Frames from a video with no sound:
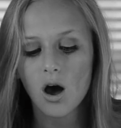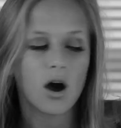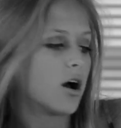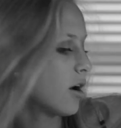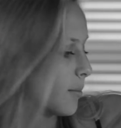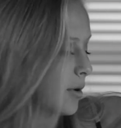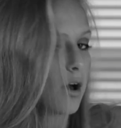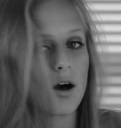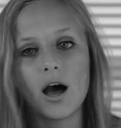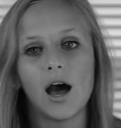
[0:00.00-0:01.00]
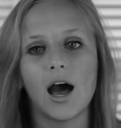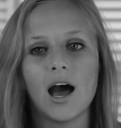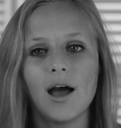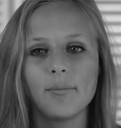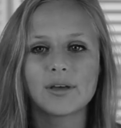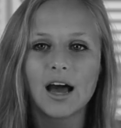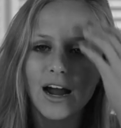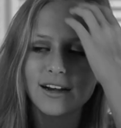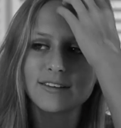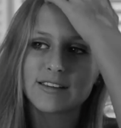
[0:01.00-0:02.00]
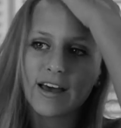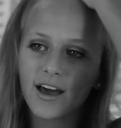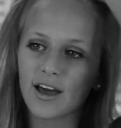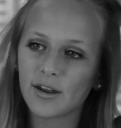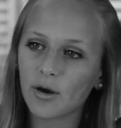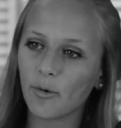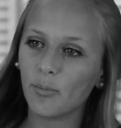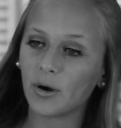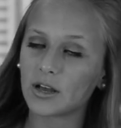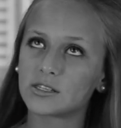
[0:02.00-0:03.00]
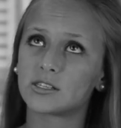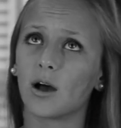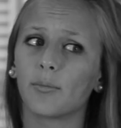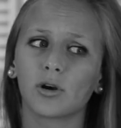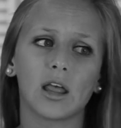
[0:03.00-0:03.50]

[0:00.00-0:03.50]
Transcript: I'm kind of sad because summer,